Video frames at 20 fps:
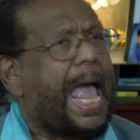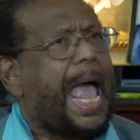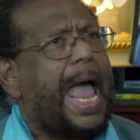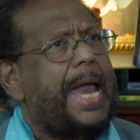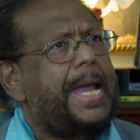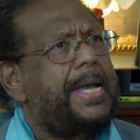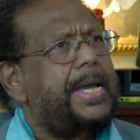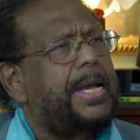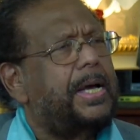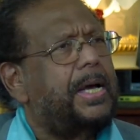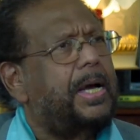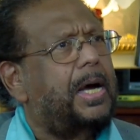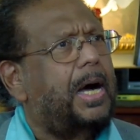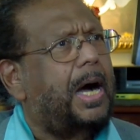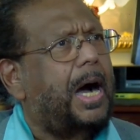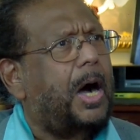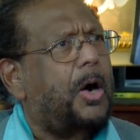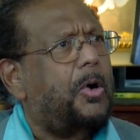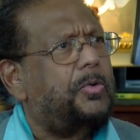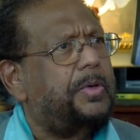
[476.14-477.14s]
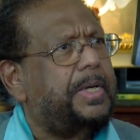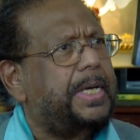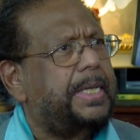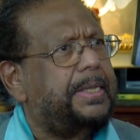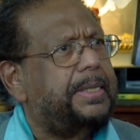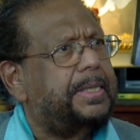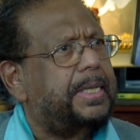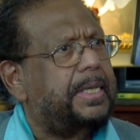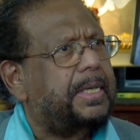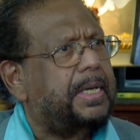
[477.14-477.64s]
And how
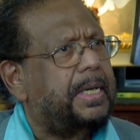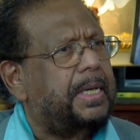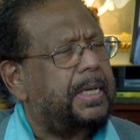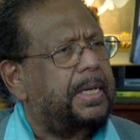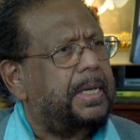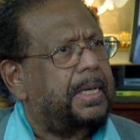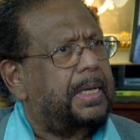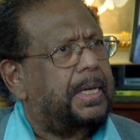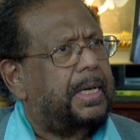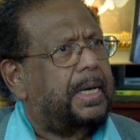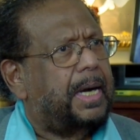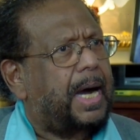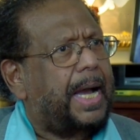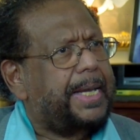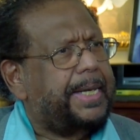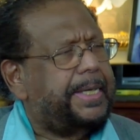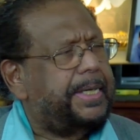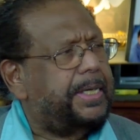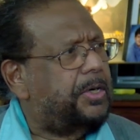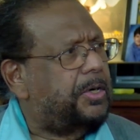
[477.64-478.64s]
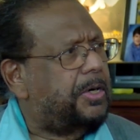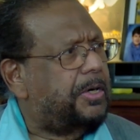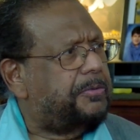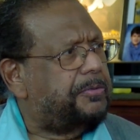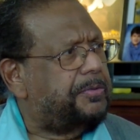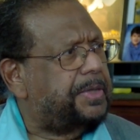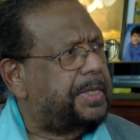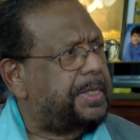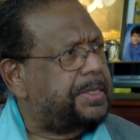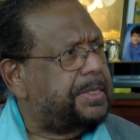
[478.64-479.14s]
did the idea
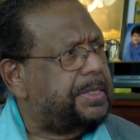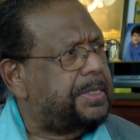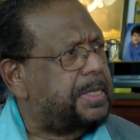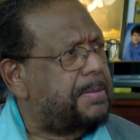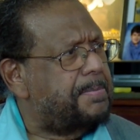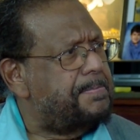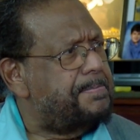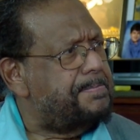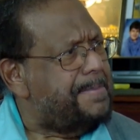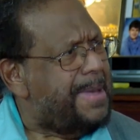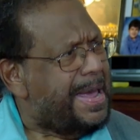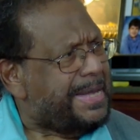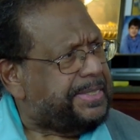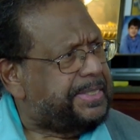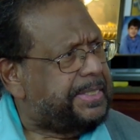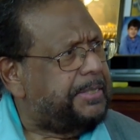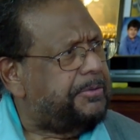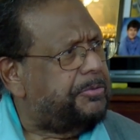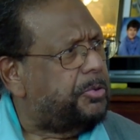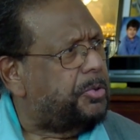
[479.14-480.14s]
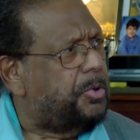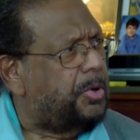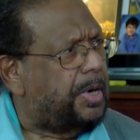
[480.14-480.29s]
of this massive